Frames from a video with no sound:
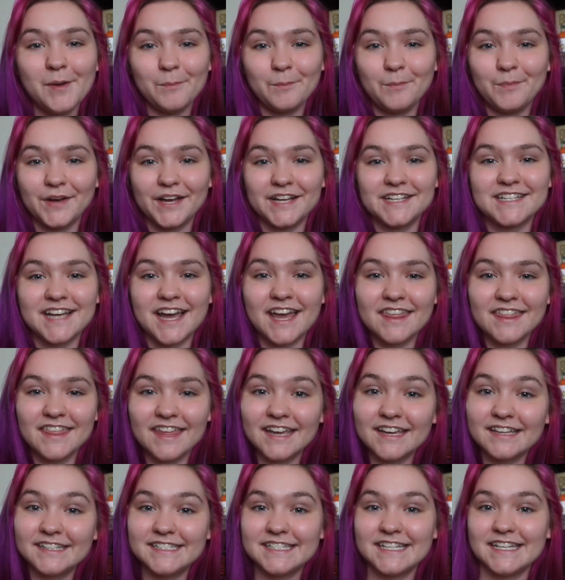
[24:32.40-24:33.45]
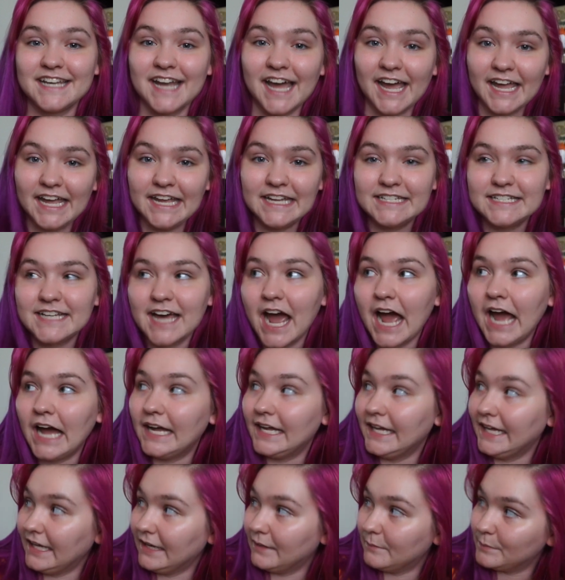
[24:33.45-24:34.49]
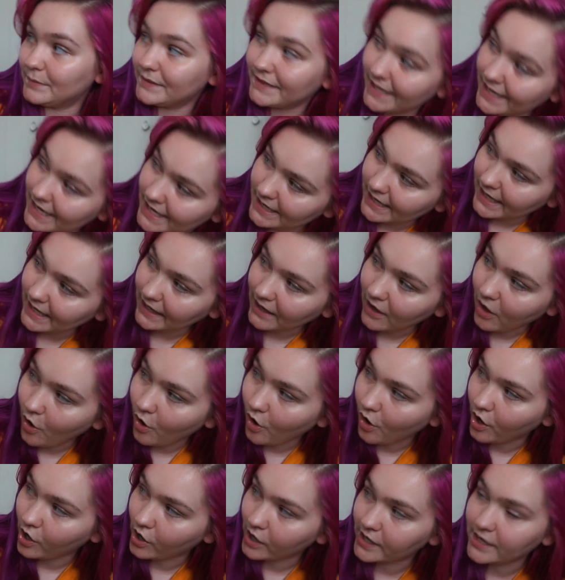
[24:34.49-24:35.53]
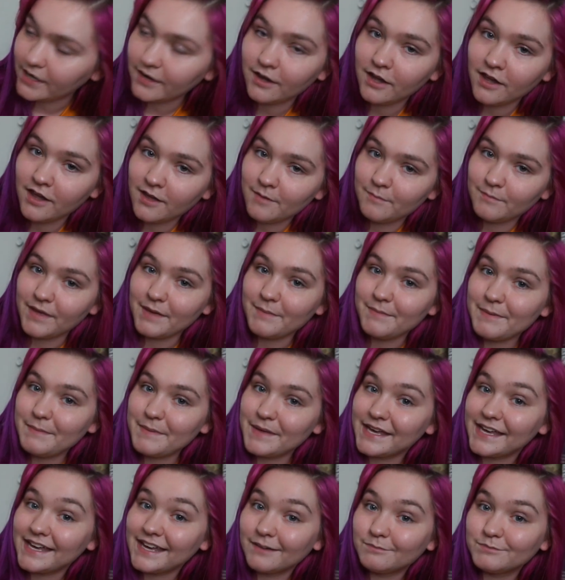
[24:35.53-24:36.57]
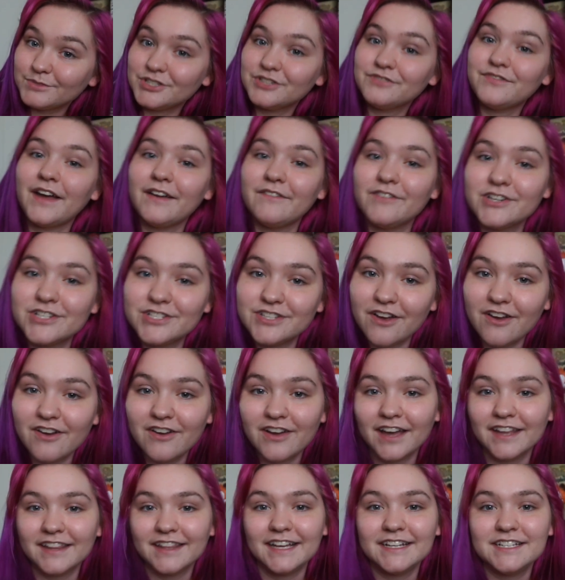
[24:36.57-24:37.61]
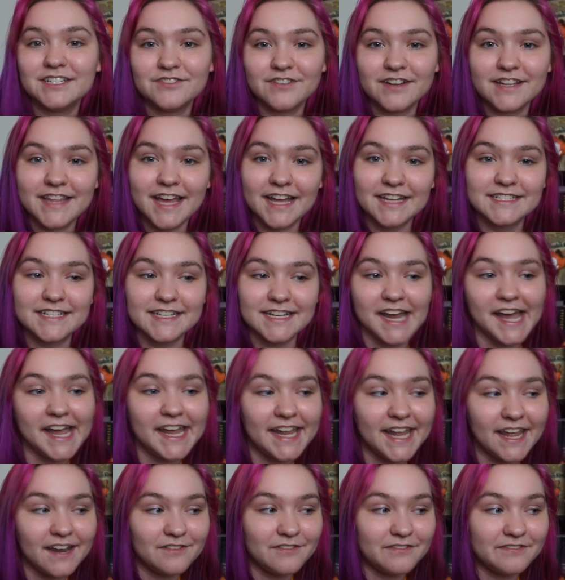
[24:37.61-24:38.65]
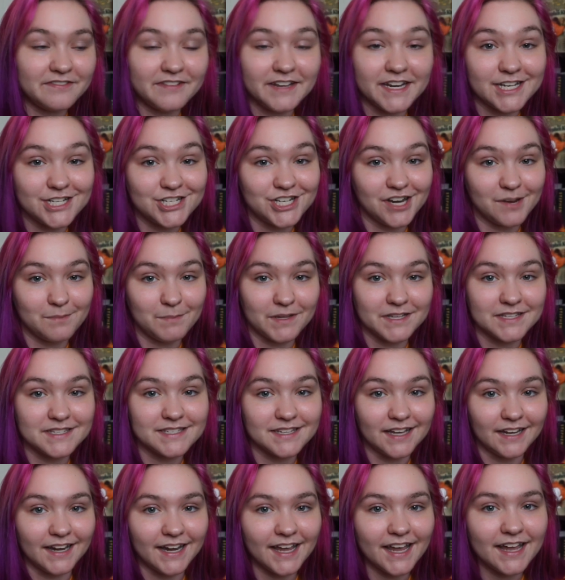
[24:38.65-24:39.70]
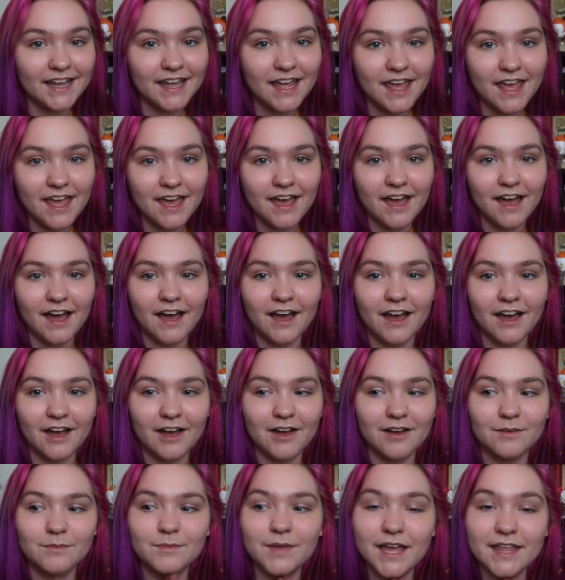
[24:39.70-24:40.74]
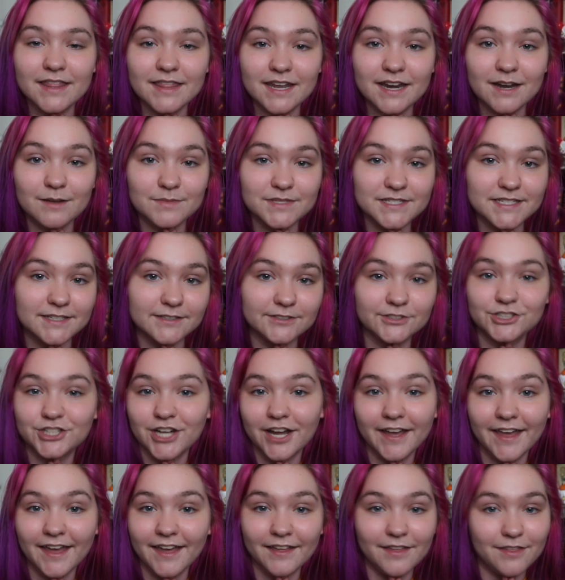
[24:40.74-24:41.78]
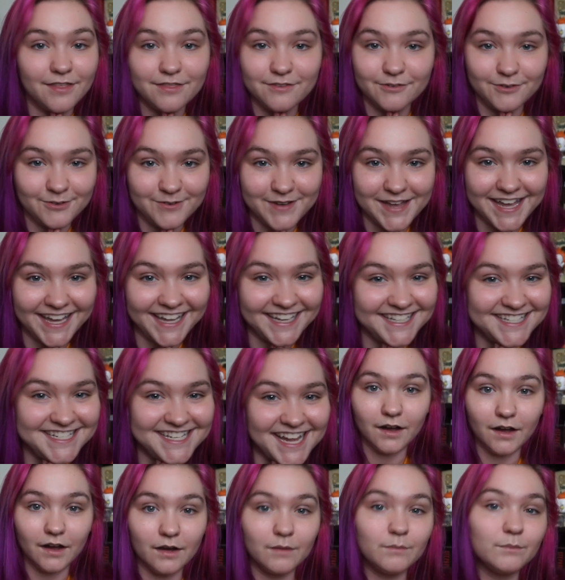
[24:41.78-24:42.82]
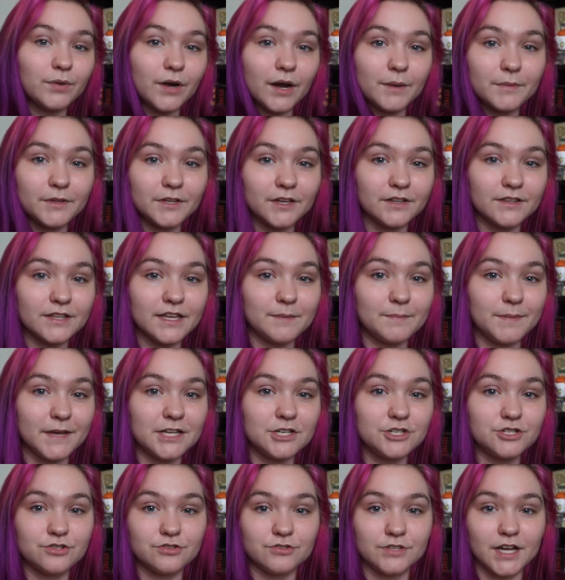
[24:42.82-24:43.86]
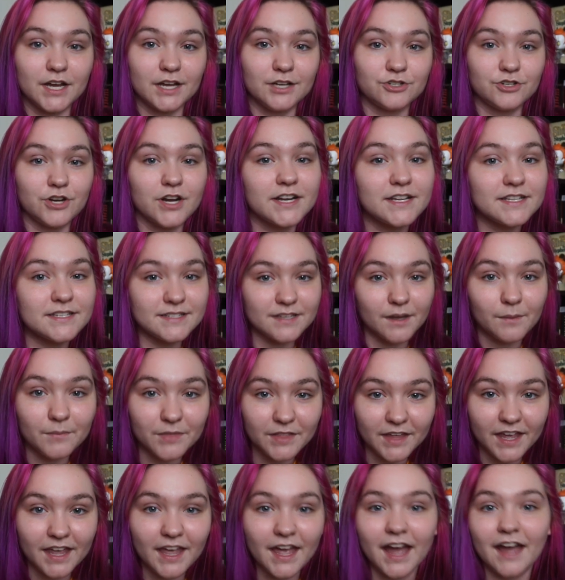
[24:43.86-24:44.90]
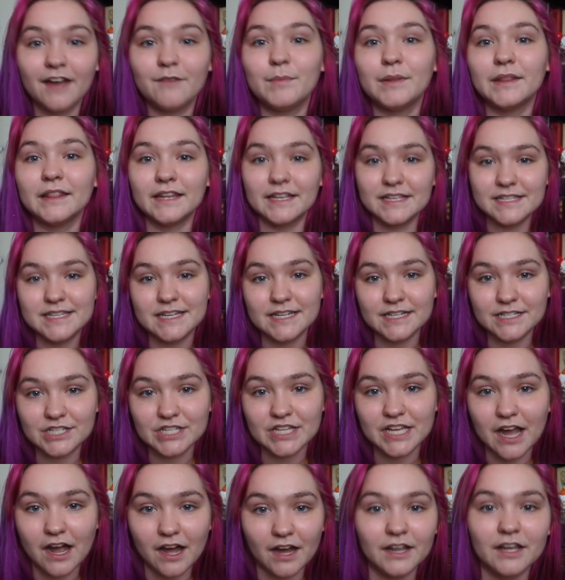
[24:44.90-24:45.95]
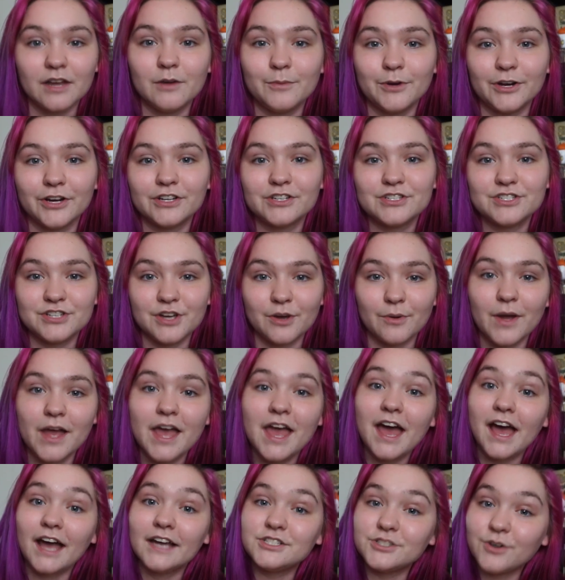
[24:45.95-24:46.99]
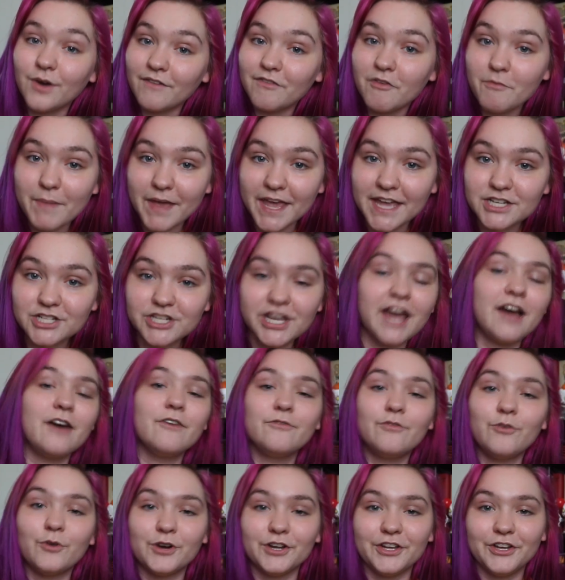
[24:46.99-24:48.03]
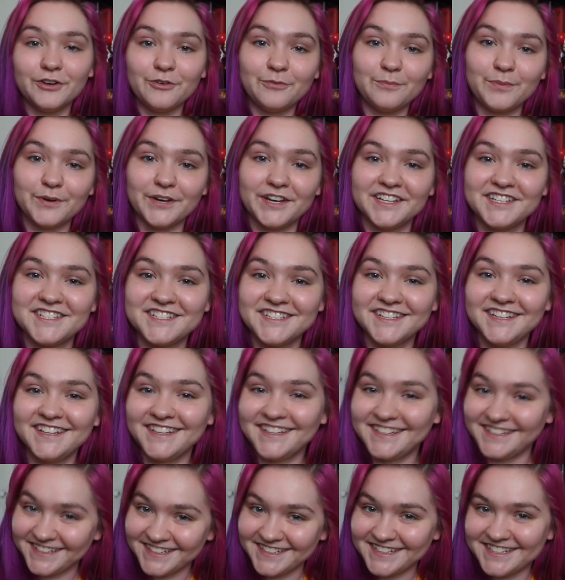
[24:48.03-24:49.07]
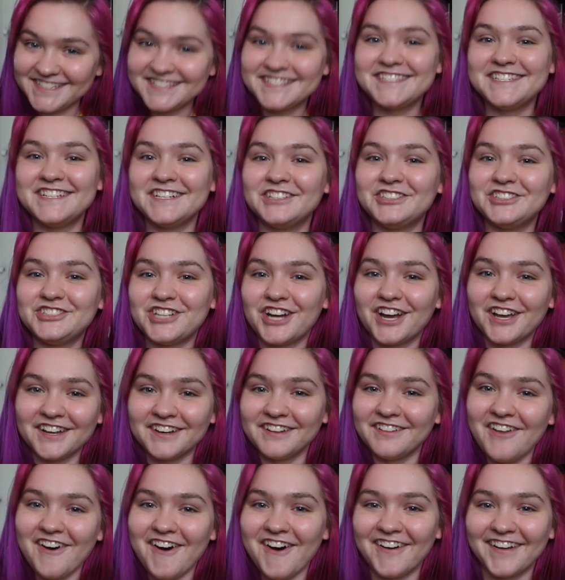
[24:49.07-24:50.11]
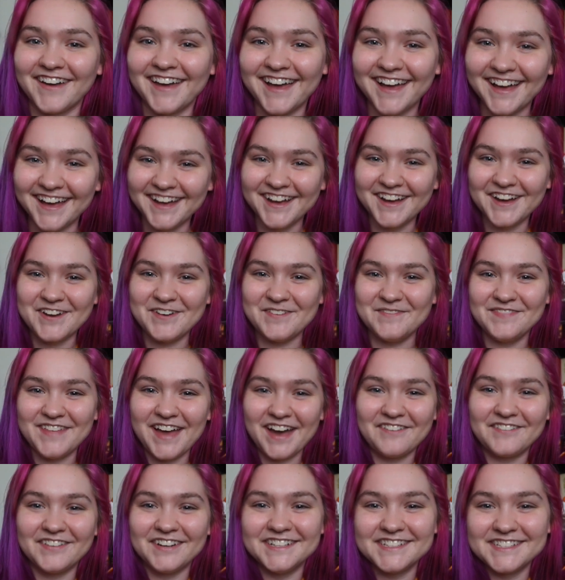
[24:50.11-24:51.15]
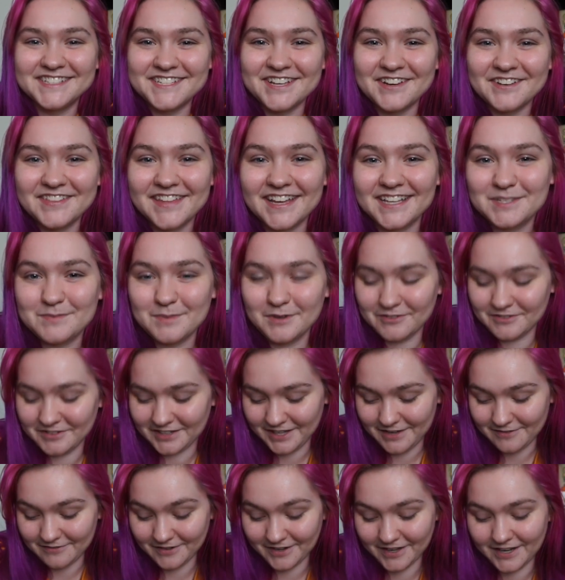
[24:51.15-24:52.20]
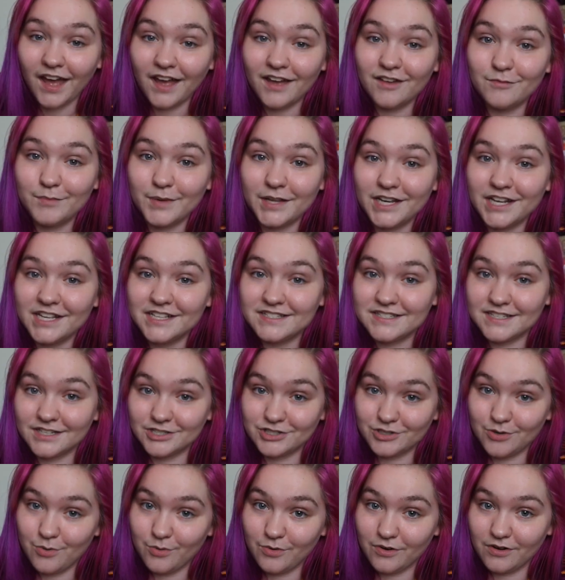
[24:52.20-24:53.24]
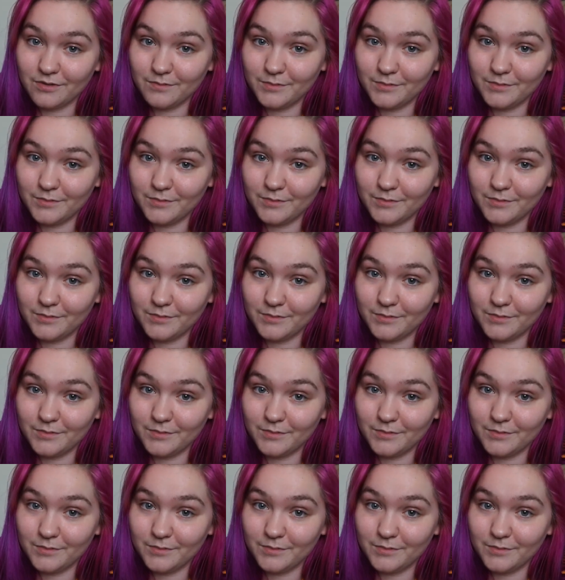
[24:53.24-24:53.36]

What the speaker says: but I think tonight I am planning on maybe picking up Survivor Song. I'd like to read that tonight and finish it up on Sunday, and then I'm still chugging through it. I'm probably on like page 300 something. I've been listening to the audiobook, so I don't have a page count for you, but still chugging along, that one. So that's been really fun. I've been in such a horror